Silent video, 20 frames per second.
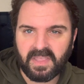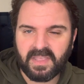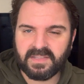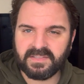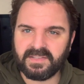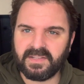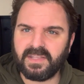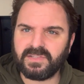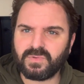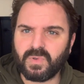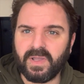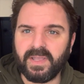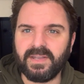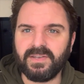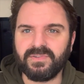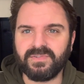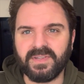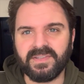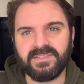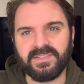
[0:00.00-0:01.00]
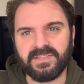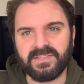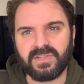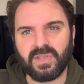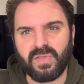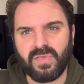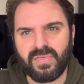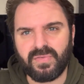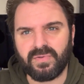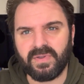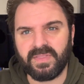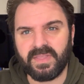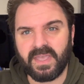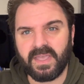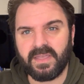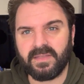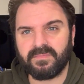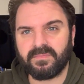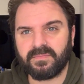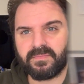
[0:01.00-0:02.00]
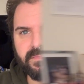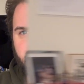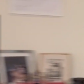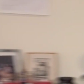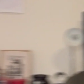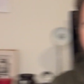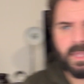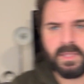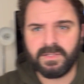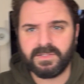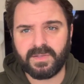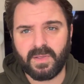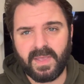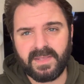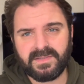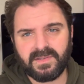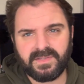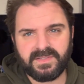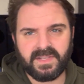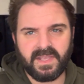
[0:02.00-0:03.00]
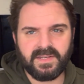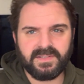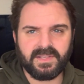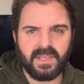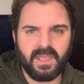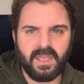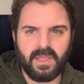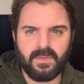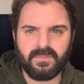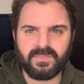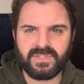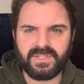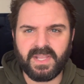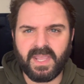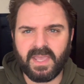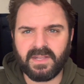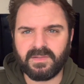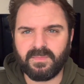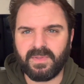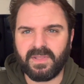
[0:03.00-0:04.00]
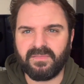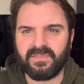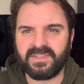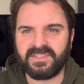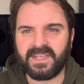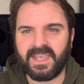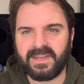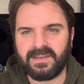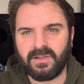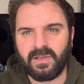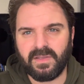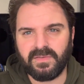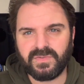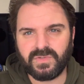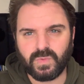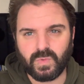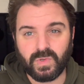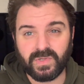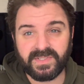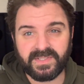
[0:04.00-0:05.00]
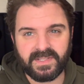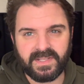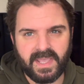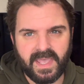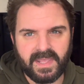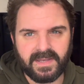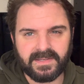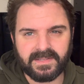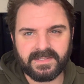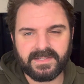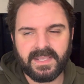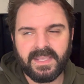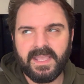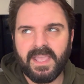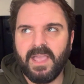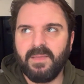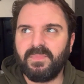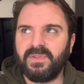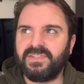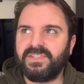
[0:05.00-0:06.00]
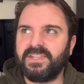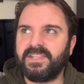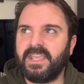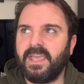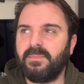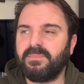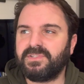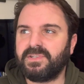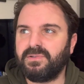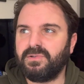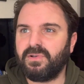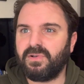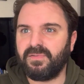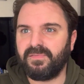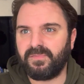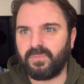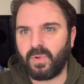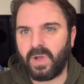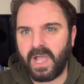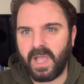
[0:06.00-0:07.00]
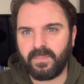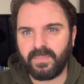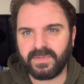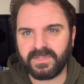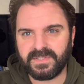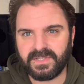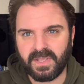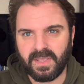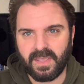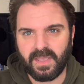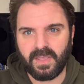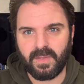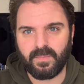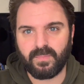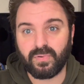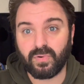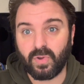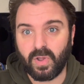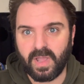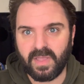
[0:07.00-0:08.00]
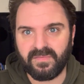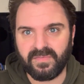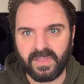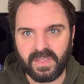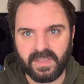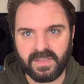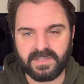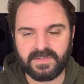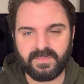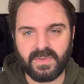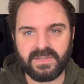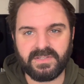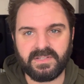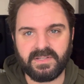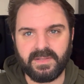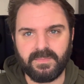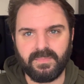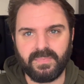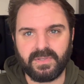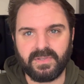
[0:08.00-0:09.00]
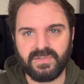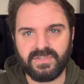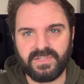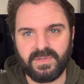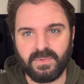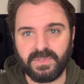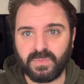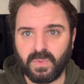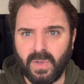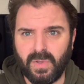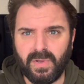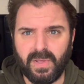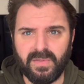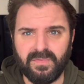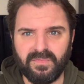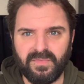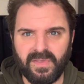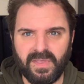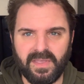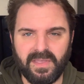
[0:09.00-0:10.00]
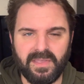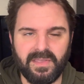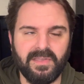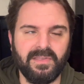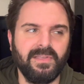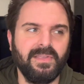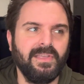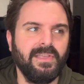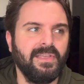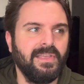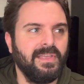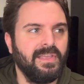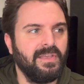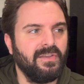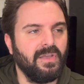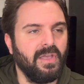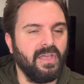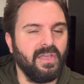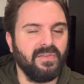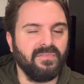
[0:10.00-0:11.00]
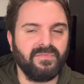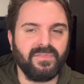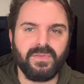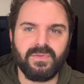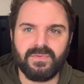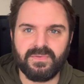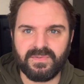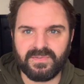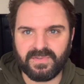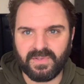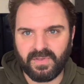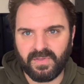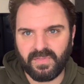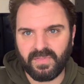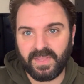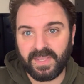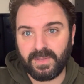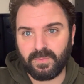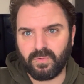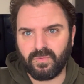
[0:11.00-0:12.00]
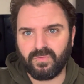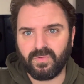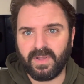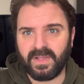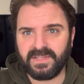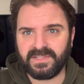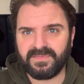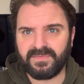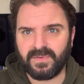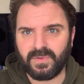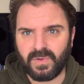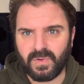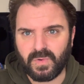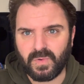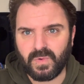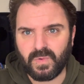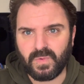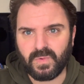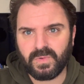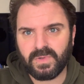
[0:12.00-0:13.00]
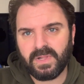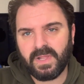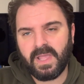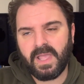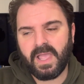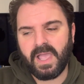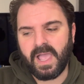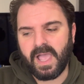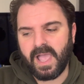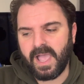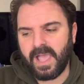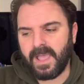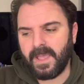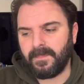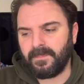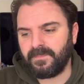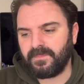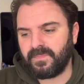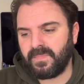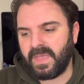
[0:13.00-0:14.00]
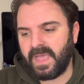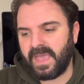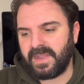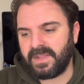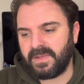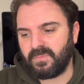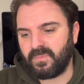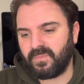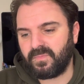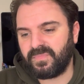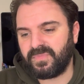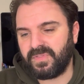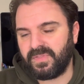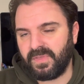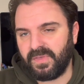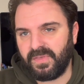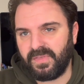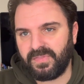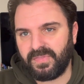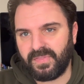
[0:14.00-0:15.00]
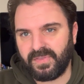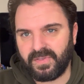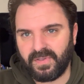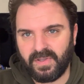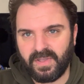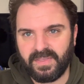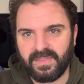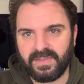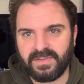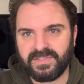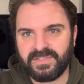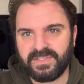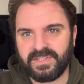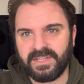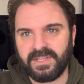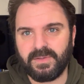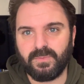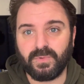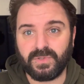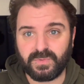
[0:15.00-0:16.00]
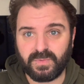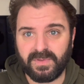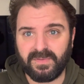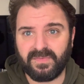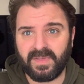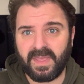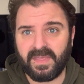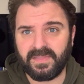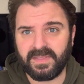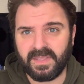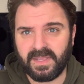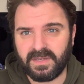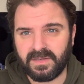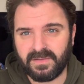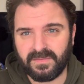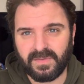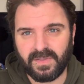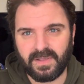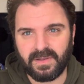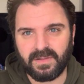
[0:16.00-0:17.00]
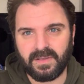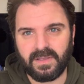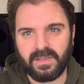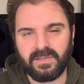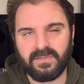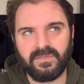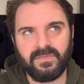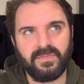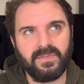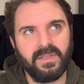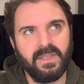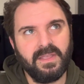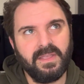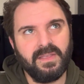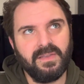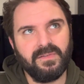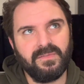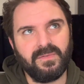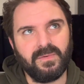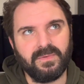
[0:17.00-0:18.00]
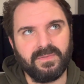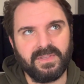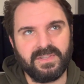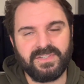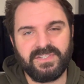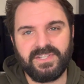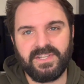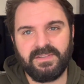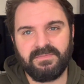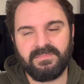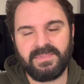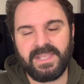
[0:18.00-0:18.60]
So that's quite interesting to go through that. So as I said, she had a bit of a sad life towards the end, but she kept a lot of what happened to her private, especially because she was well known for her views on equal rights for all. And then the guy that she was with at the end of her life thought that she